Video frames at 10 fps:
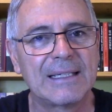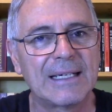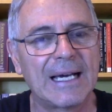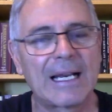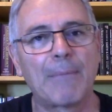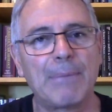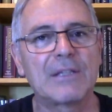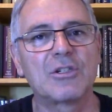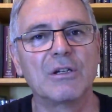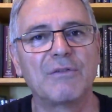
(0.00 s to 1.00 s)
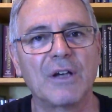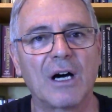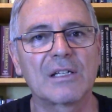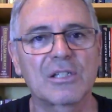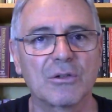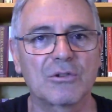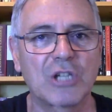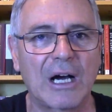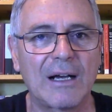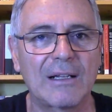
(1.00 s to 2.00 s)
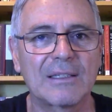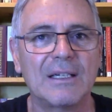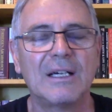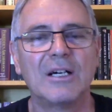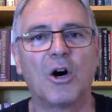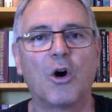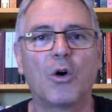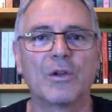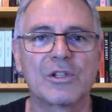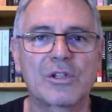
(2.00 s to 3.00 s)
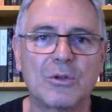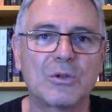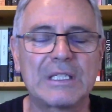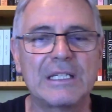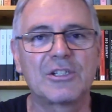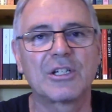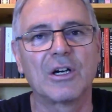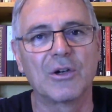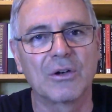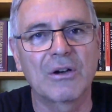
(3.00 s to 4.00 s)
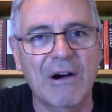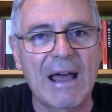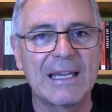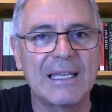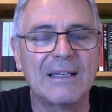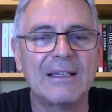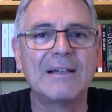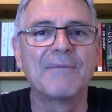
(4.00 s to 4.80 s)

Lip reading: And I bet you if you ask your child or the school teacher or your granny,